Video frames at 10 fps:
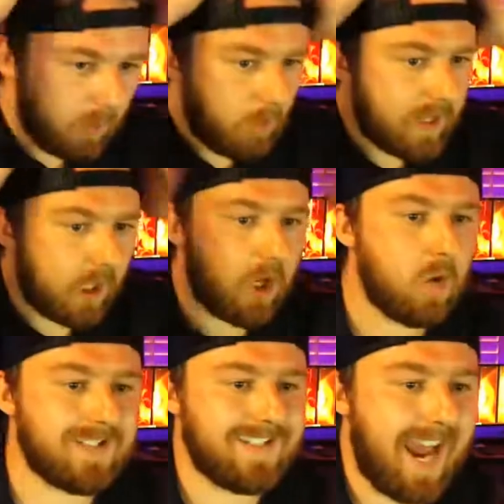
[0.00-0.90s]
way to
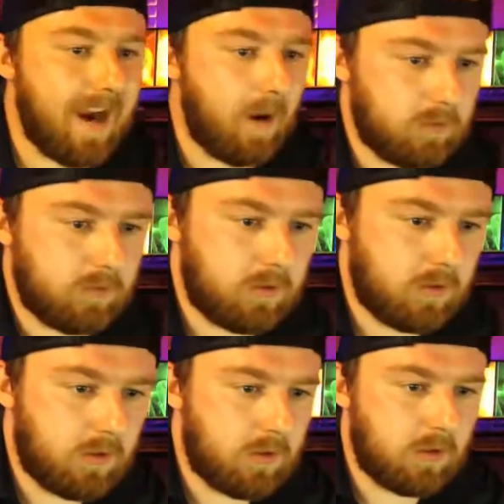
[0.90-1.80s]
go is down.
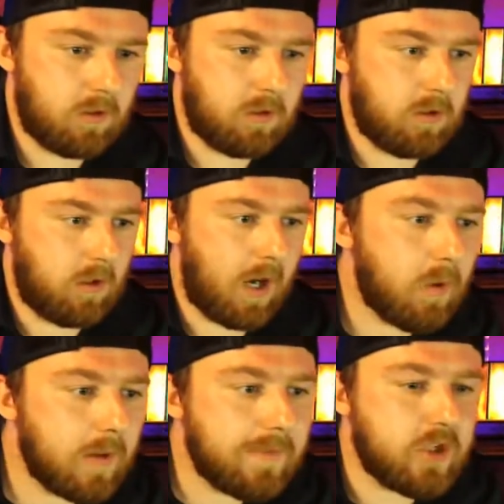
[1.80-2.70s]
I
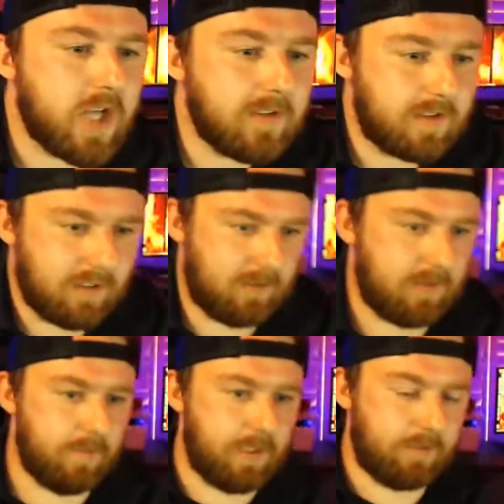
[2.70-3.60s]
want to be chasing something.